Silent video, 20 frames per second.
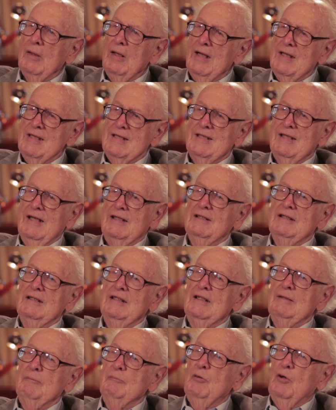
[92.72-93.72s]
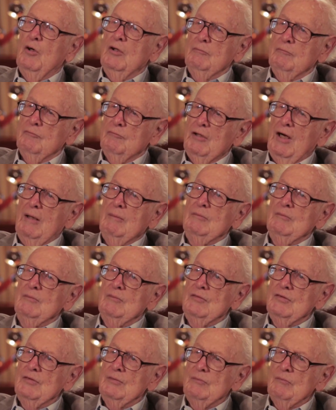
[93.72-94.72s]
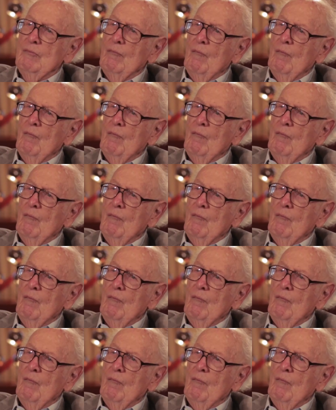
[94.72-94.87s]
in signaling important problems,